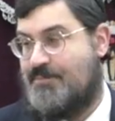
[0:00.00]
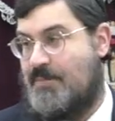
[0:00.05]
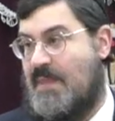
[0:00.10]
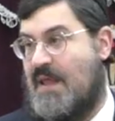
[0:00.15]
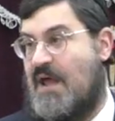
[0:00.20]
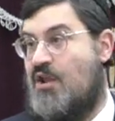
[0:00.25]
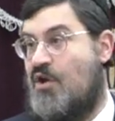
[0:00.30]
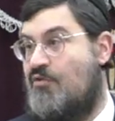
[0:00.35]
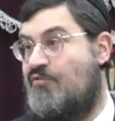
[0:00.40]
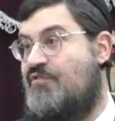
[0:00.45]

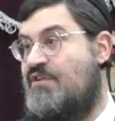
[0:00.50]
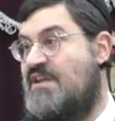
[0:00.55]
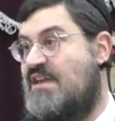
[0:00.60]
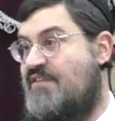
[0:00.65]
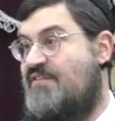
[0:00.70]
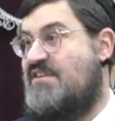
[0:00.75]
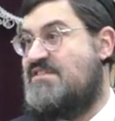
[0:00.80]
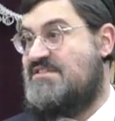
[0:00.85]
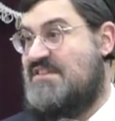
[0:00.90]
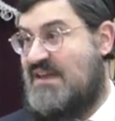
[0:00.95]
and hopefully
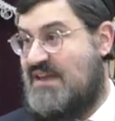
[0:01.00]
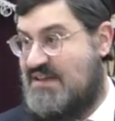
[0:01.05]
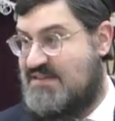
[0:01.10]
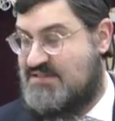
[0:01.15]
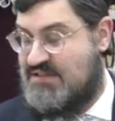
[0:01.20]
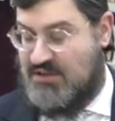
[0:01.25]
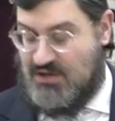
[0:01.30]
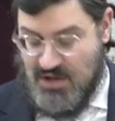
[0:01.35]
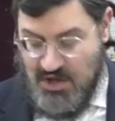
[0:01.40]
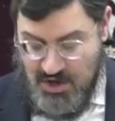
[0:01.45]
give us the
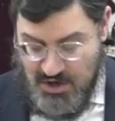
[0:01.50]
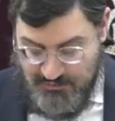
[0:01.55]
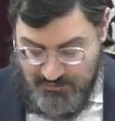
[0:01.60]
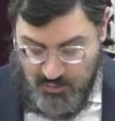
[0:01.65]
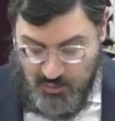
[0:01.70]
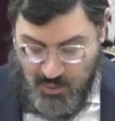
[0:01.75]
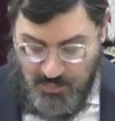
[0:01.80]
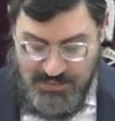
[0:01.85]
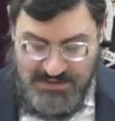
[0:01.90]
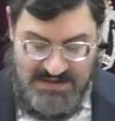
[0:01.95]
chizuk
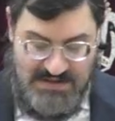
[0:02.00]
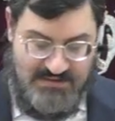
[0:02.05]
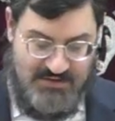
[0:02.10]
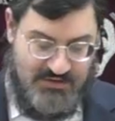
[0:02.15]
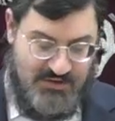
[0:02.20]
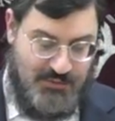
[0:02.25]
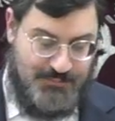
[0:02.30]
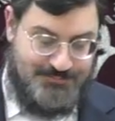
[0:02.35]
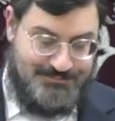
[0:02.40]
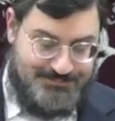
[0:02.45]
for what we need to
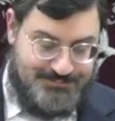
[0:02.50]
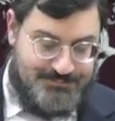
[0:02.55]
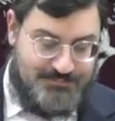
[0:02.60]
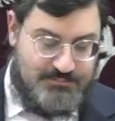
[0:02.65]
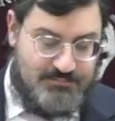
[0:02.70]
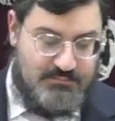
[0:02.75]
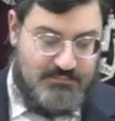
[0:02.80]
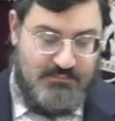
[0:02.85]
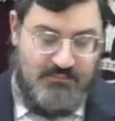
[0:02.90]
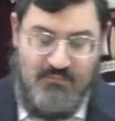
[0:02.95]
do.
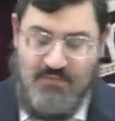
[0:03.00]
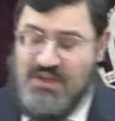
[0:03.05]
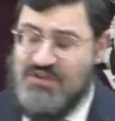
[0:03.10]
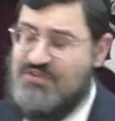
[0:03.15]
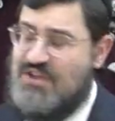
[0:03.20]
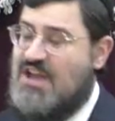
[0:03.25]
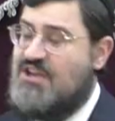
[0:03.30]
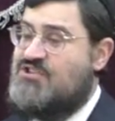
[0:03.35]
So I